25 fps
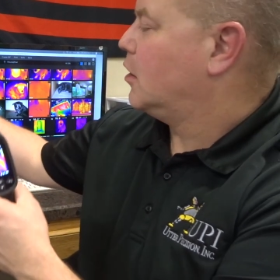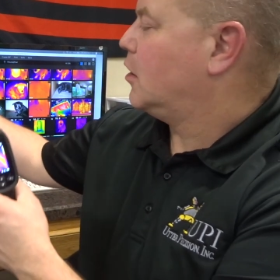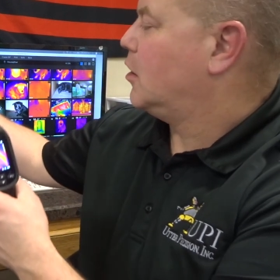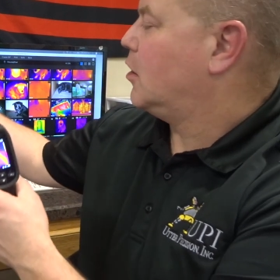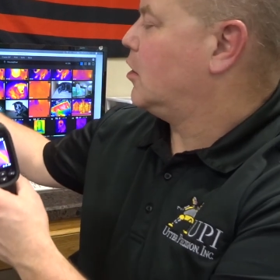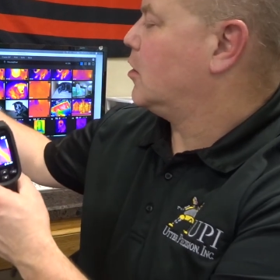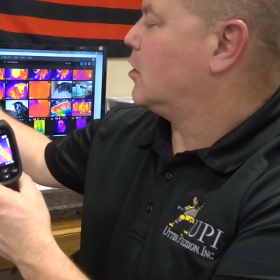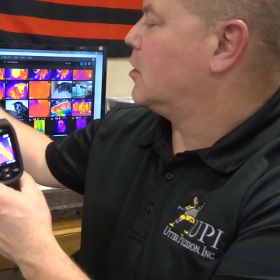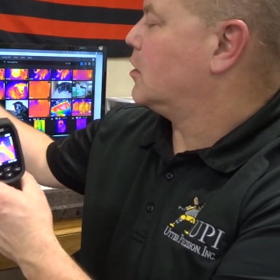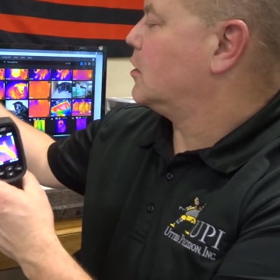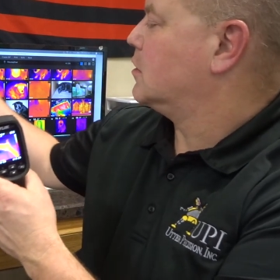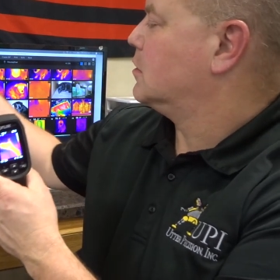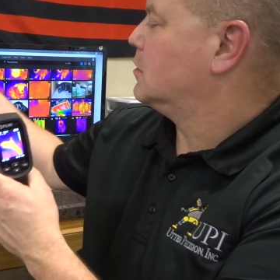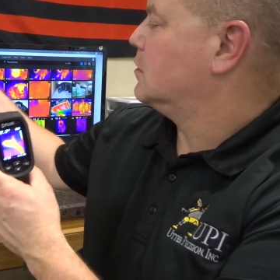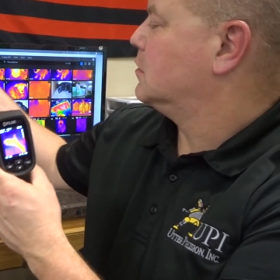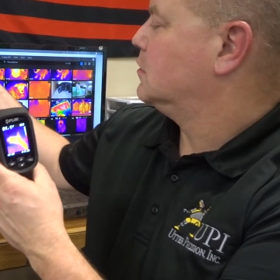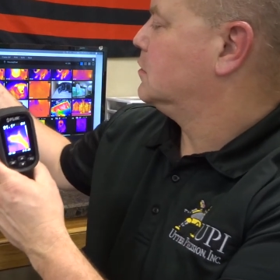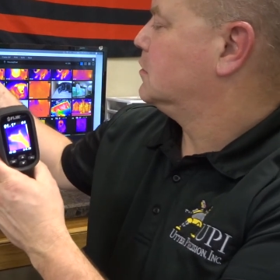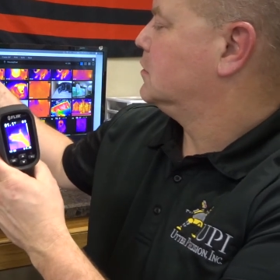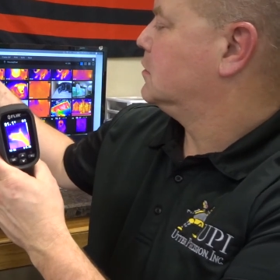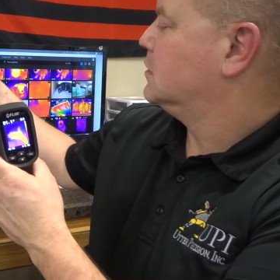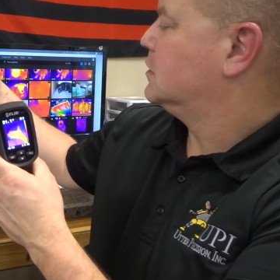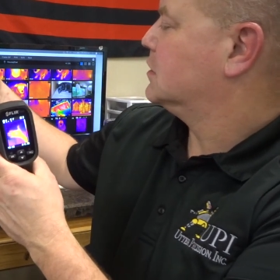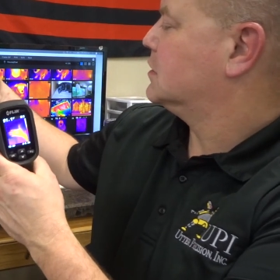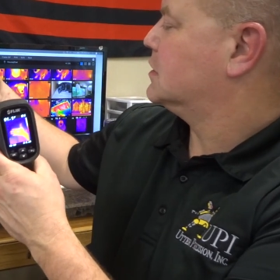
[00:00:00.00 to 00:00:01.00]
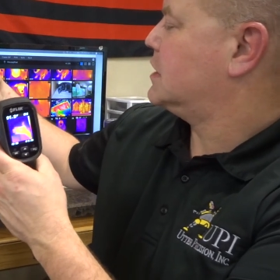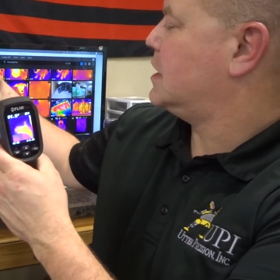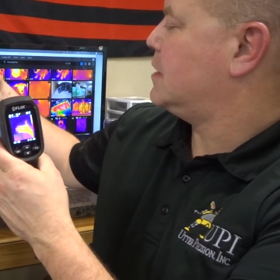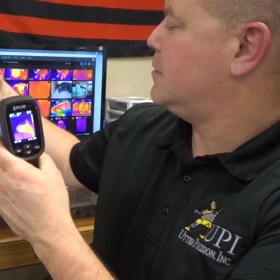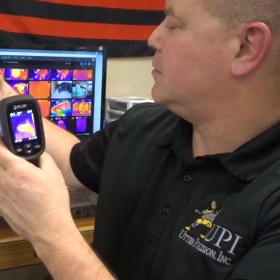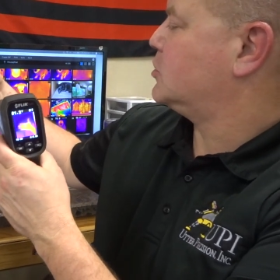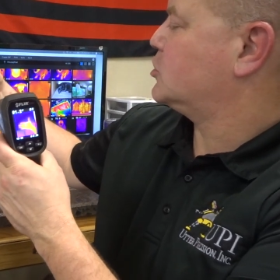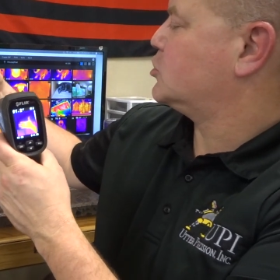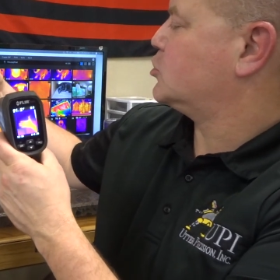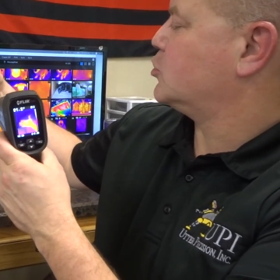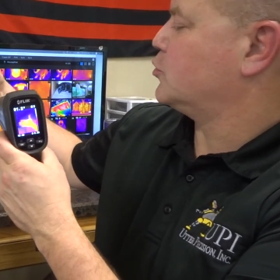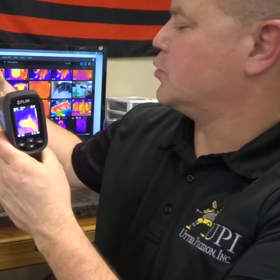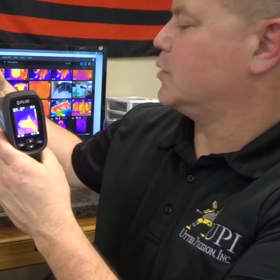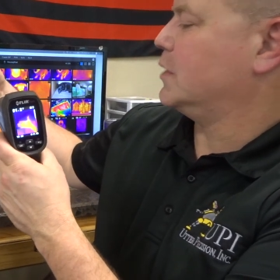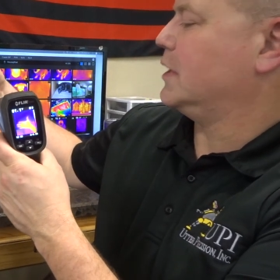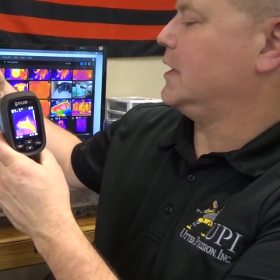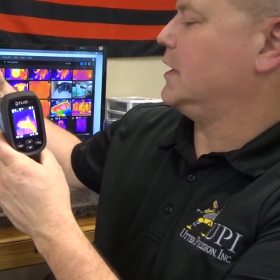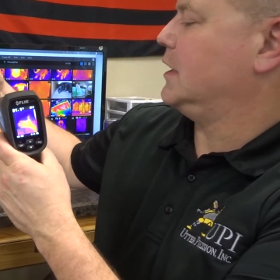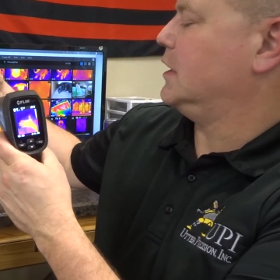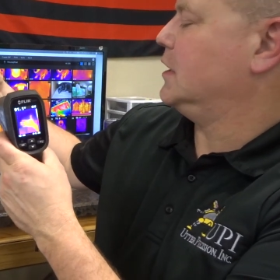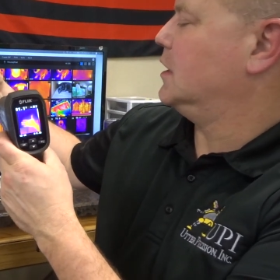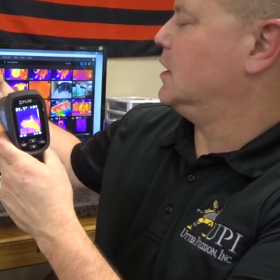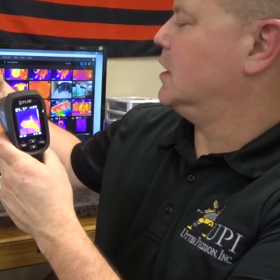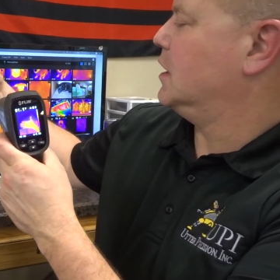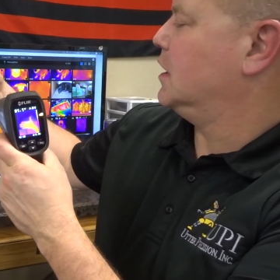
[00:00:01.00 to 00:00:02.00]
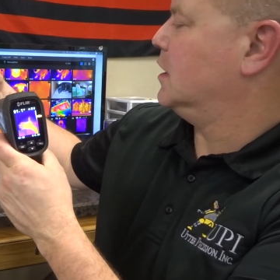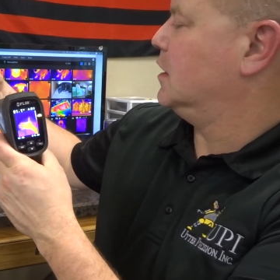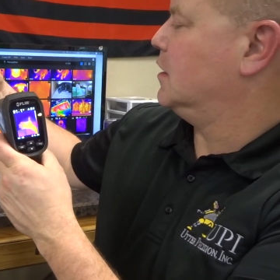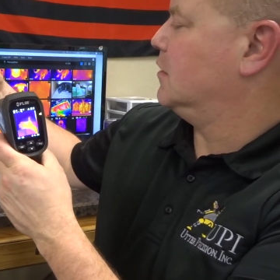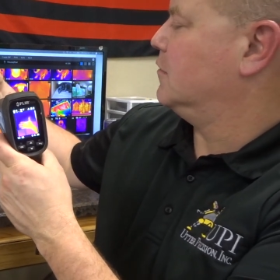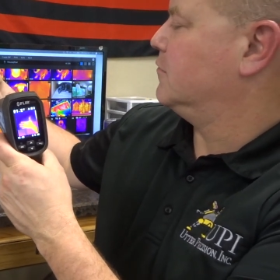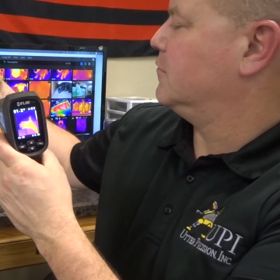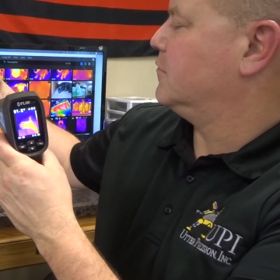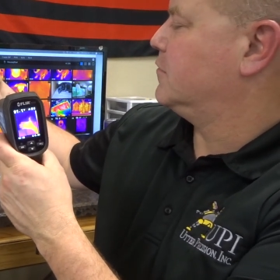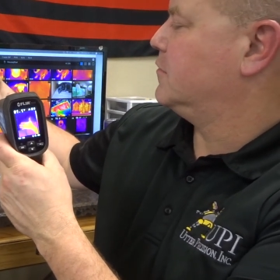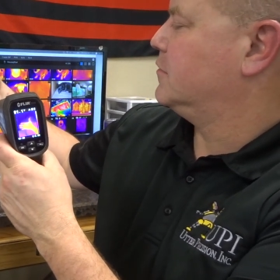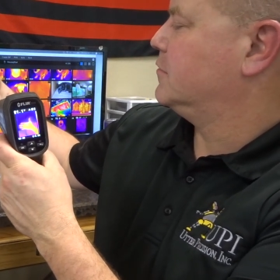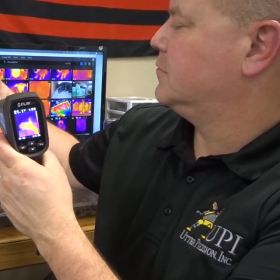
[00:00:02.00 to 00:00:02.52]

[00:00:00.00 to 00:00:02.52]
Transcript: our temperature reading of.